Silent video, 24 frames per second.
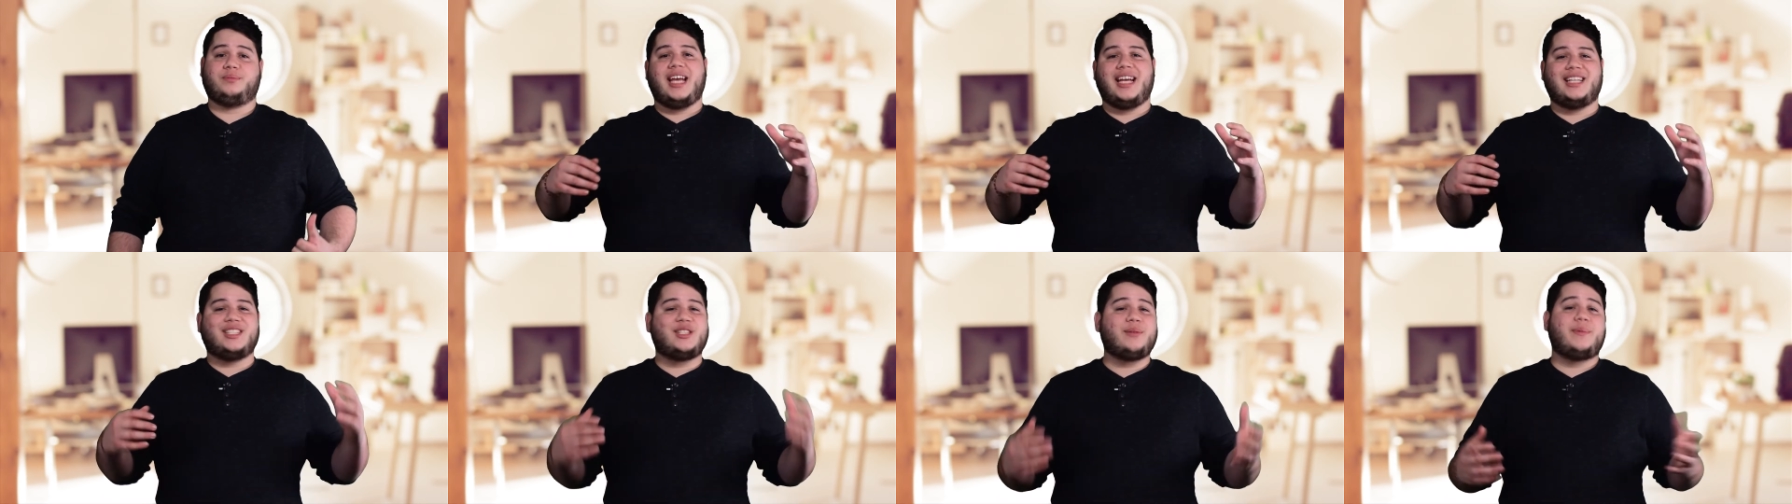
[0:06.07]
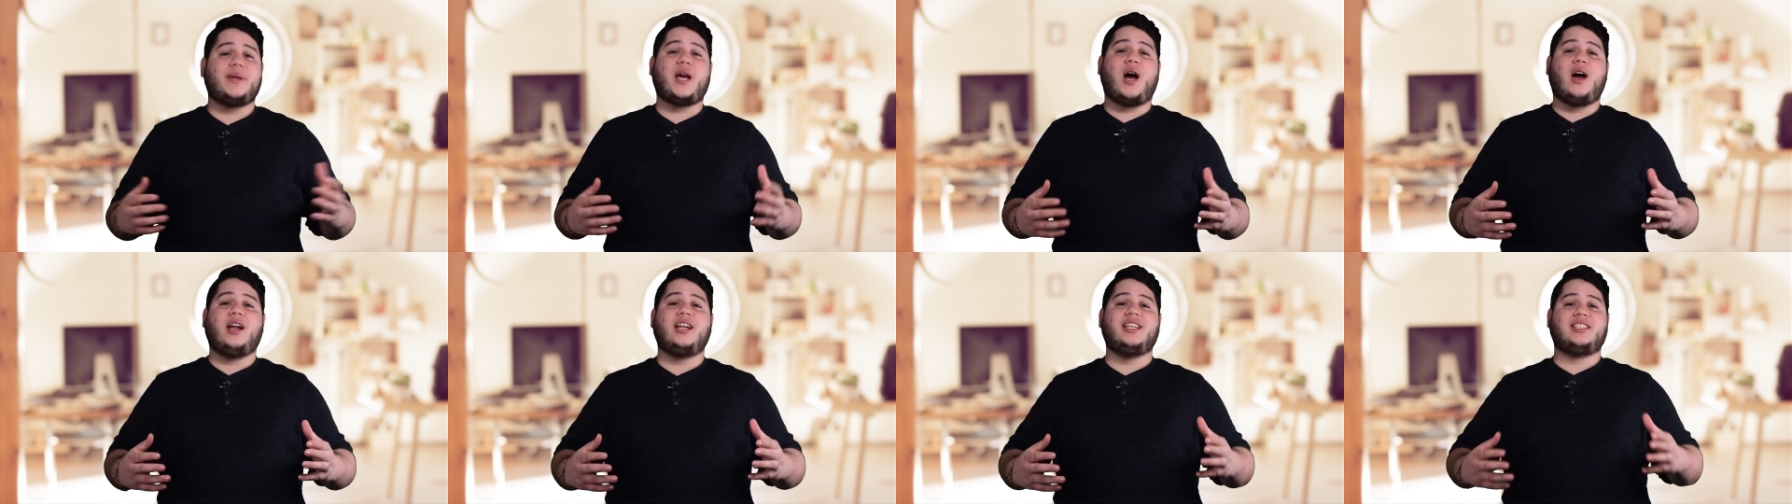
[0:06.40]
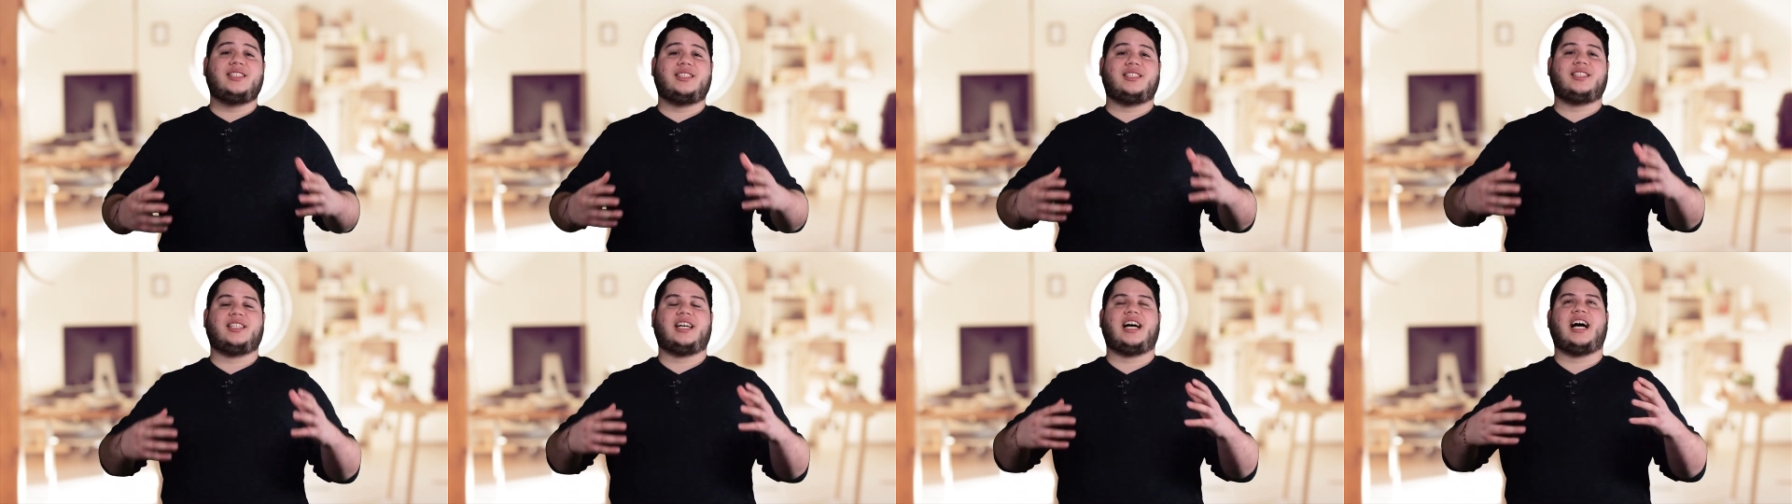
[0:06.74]
And to be
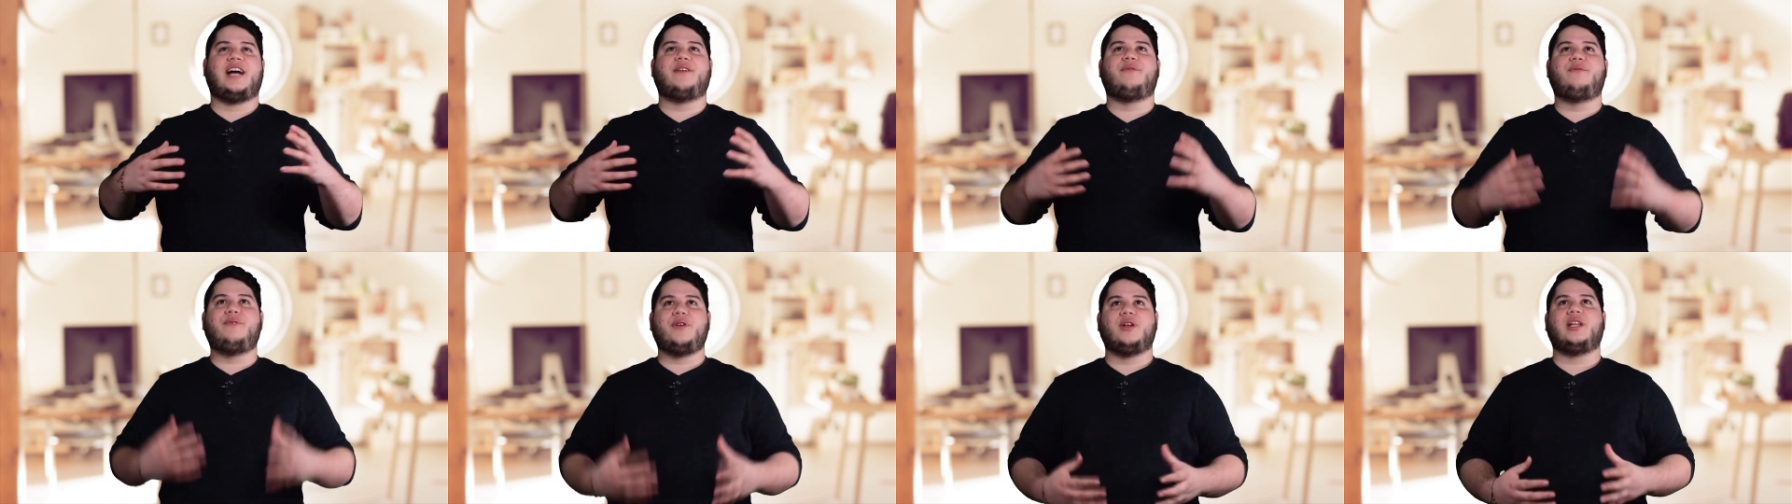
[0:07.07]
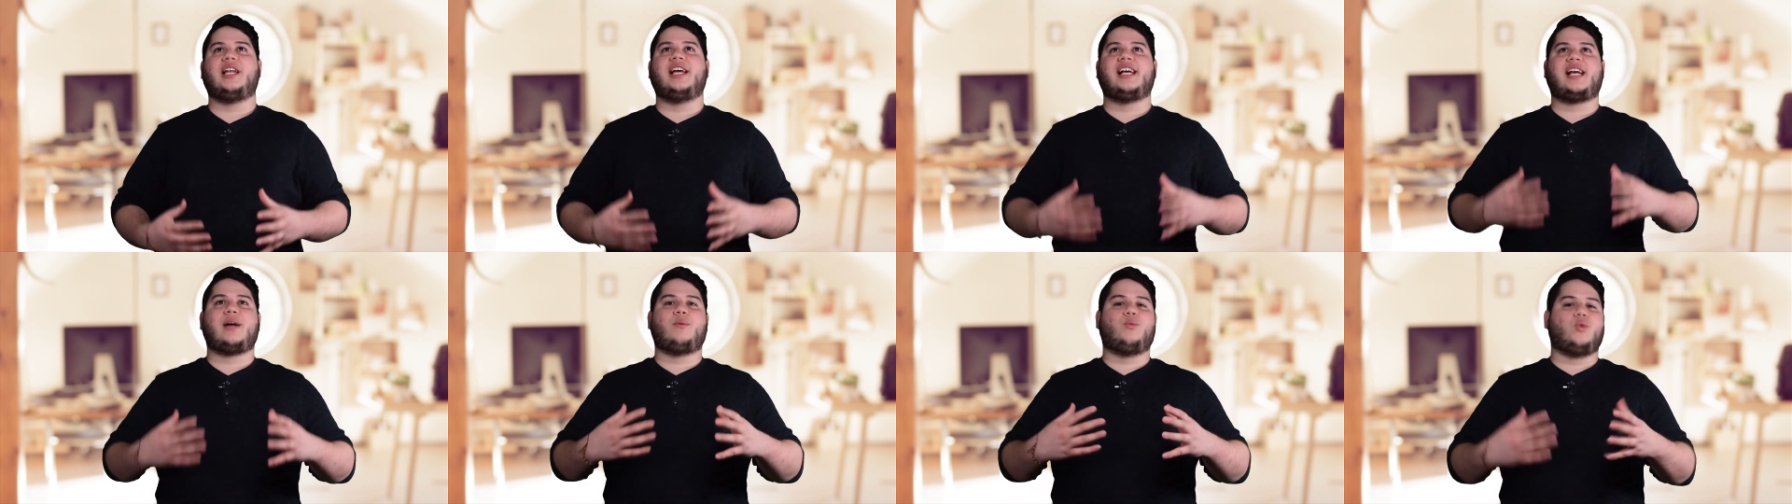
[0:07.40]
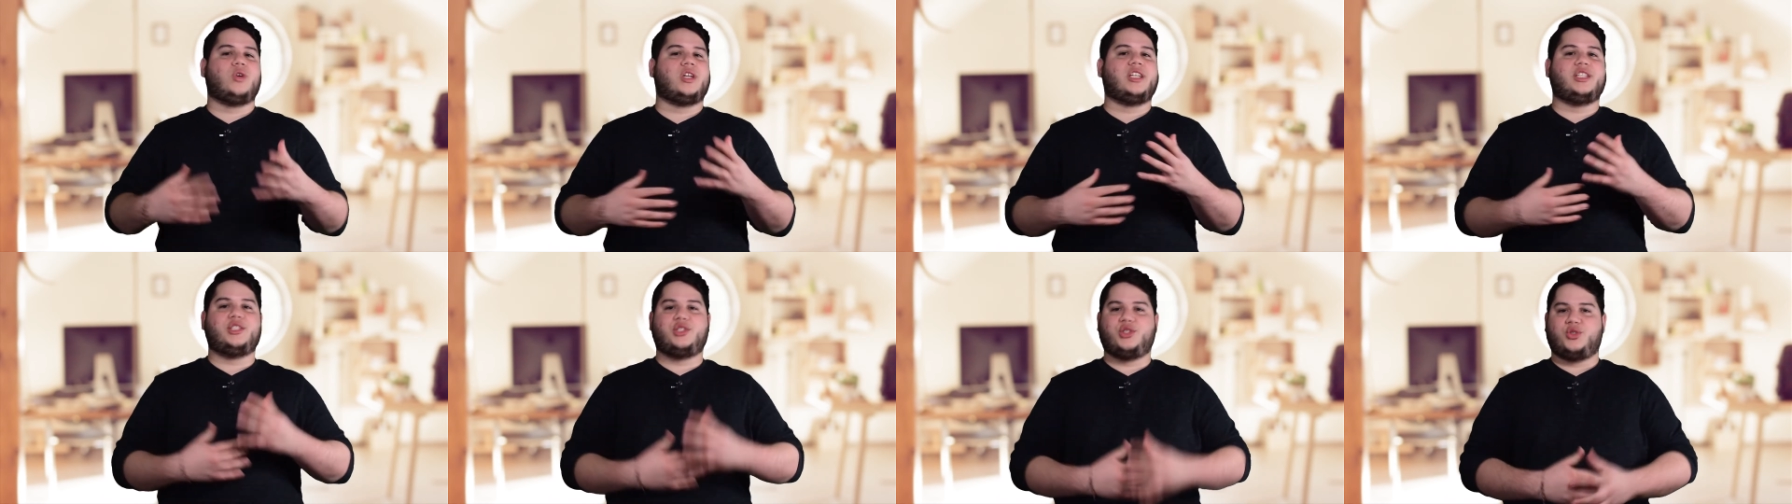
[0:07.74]
honest, I feel like I'm
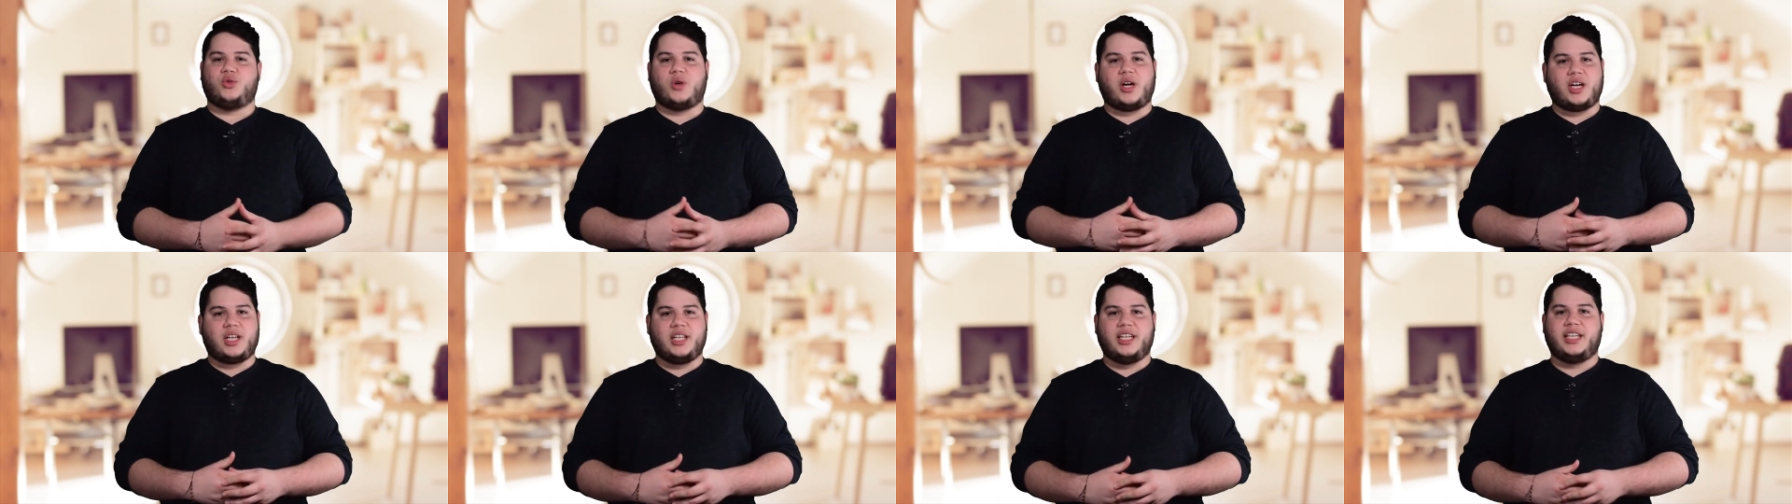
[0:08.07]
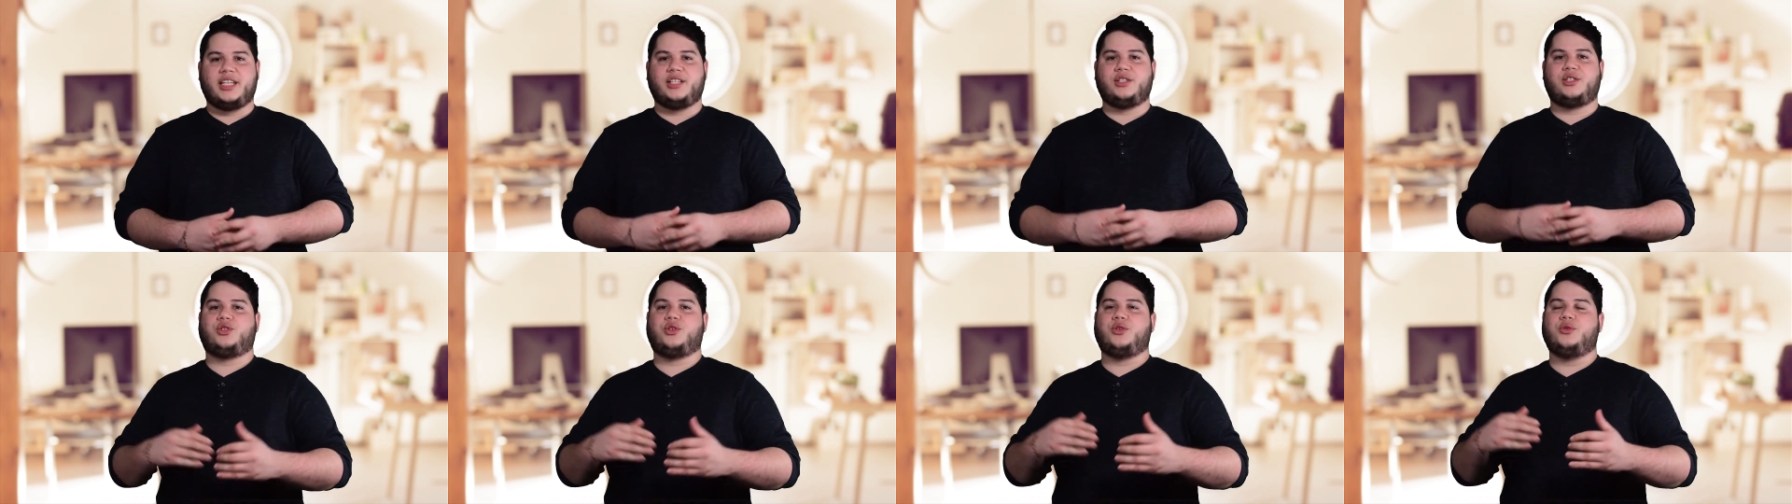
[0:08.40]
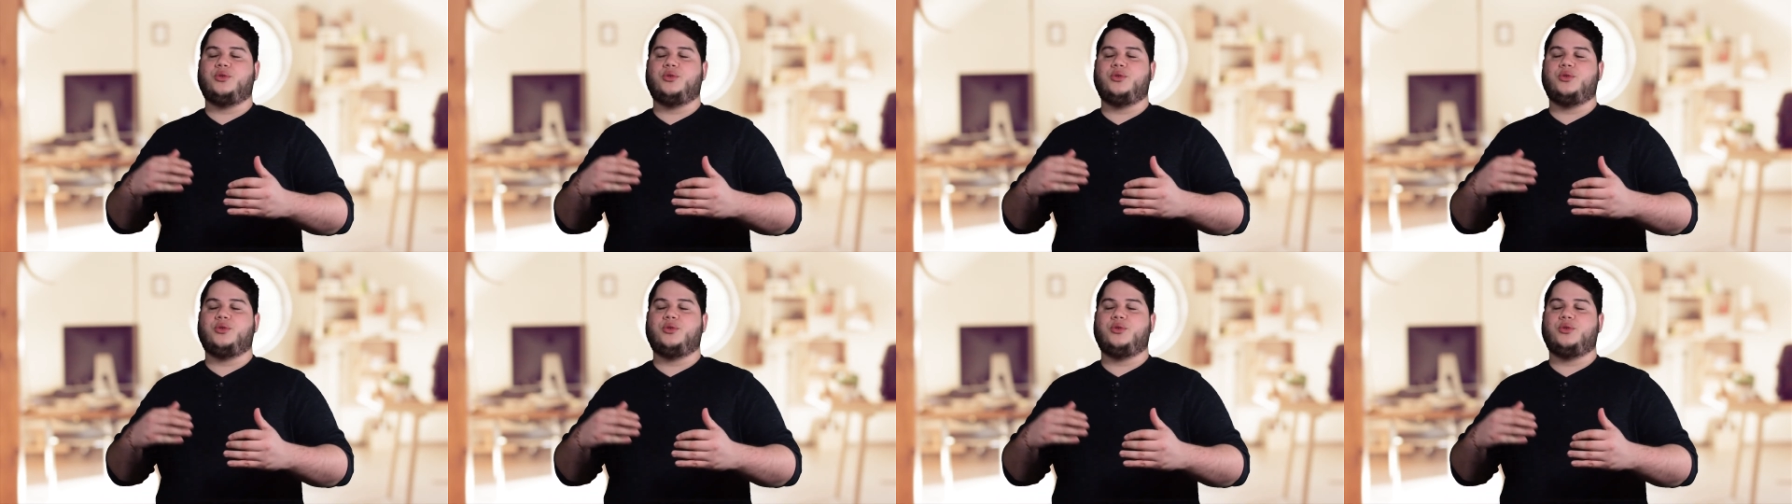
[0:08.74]
really struggling